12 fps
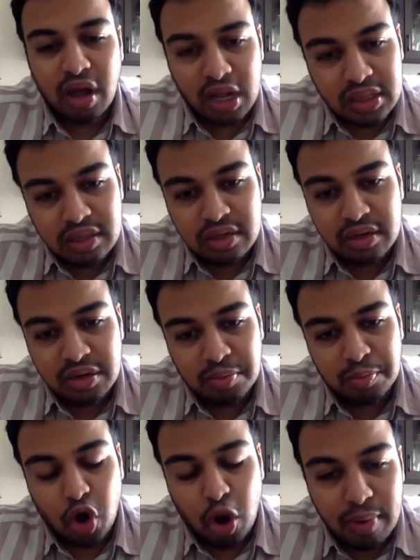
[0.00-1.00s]
are the
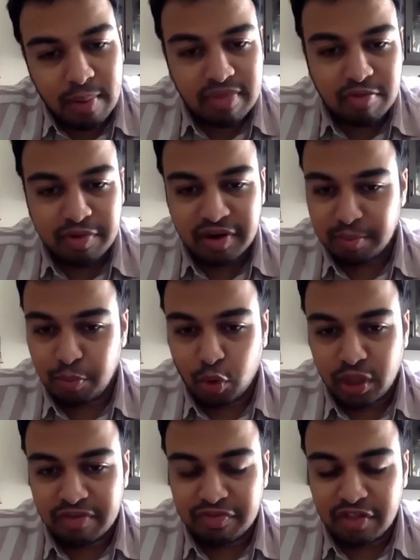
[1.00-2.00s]
problems between
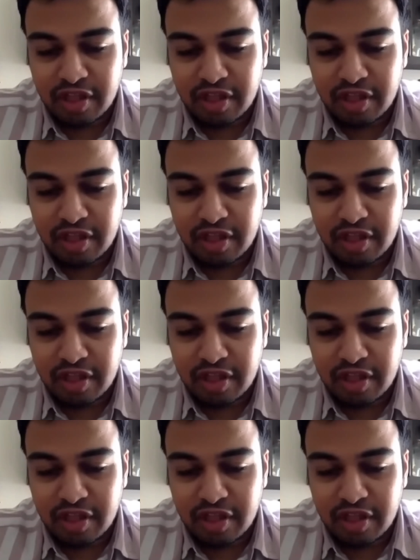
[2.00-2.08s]
both of